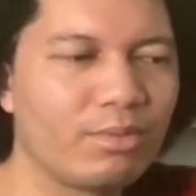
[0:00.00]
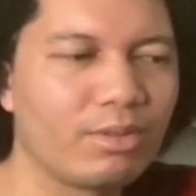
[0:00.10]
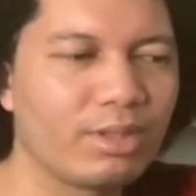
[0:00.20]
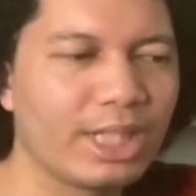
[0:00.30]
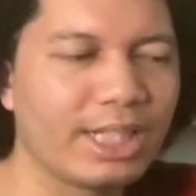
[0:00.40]

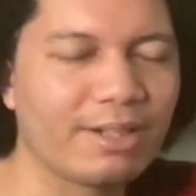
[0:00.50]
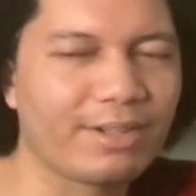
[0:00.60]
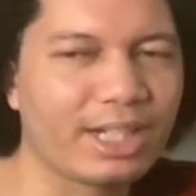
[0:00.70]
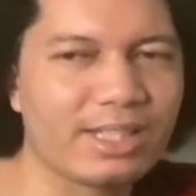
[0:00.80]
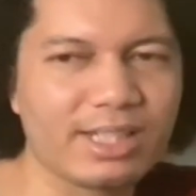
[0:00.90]
he
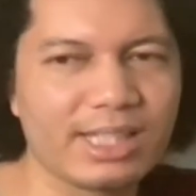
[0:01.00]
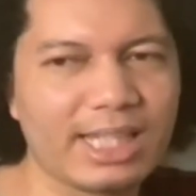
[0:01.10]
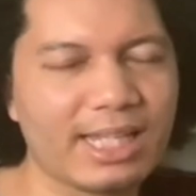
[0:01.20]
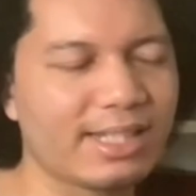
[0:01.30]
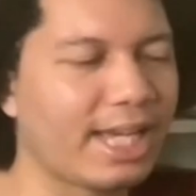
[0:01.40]
never gets to see
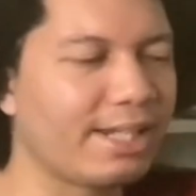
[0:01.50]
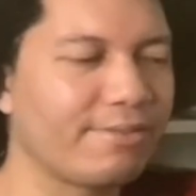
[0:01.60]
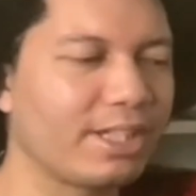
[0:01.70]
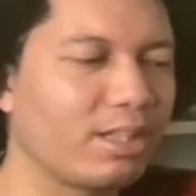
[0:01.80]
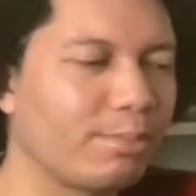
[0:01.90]
that side of
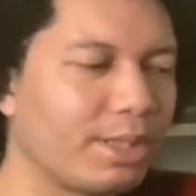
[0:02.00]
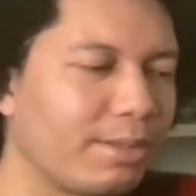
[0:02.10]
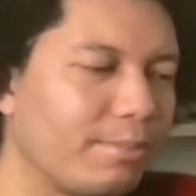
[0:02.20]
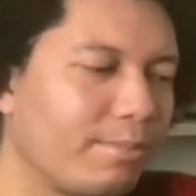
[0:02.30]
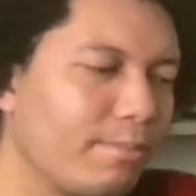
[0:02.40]
him.
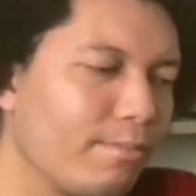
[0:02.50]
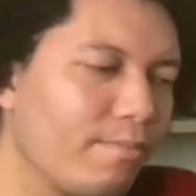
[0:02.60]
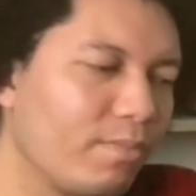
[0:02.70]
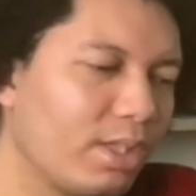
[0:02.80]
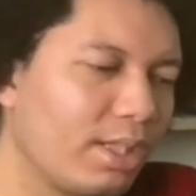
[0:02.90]
And
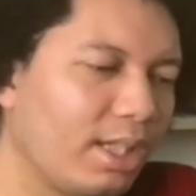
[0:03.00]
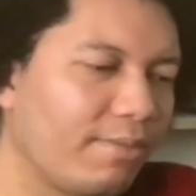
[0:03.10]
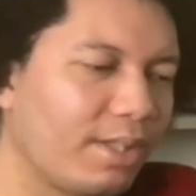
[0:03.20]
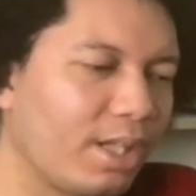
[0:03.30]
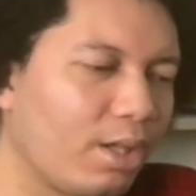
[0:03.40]

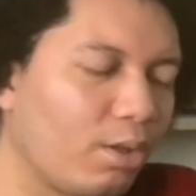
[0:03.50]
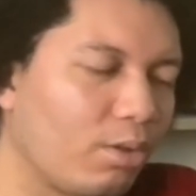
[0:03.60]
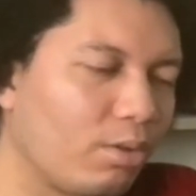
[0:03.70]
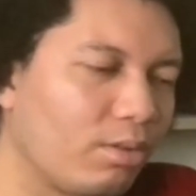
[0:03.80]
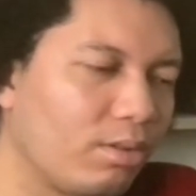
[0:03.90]
even
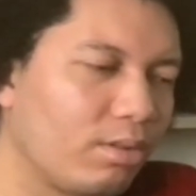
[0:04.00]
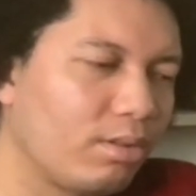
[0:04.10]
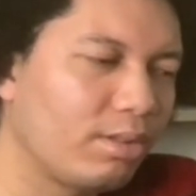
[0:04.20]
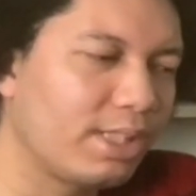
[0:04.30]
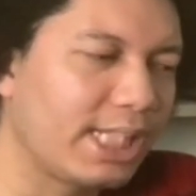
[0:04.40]
though
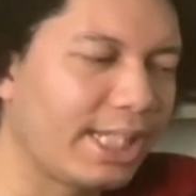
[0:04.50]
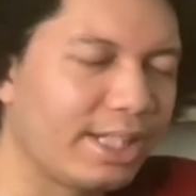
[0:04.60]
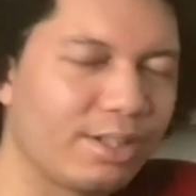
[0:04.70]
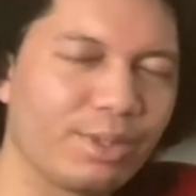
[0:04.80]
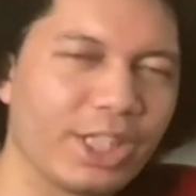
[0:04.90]
Dean
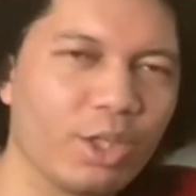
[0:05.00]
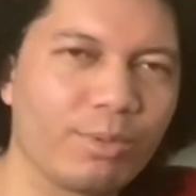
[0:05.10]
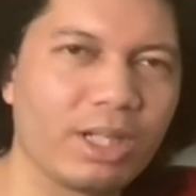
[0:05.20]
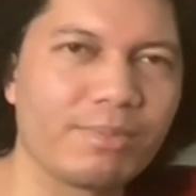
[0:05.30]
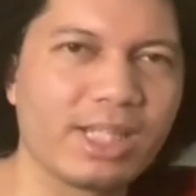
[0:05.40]
didn't really
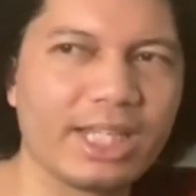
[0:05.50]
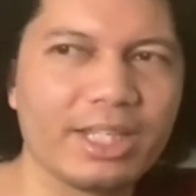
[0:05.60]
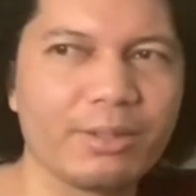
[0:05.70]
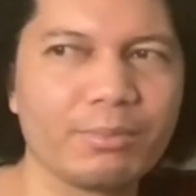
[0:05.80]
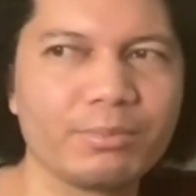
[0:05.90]
open up to
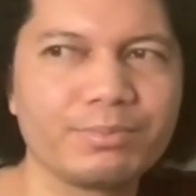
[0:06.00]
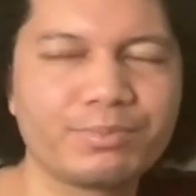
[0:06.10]
him,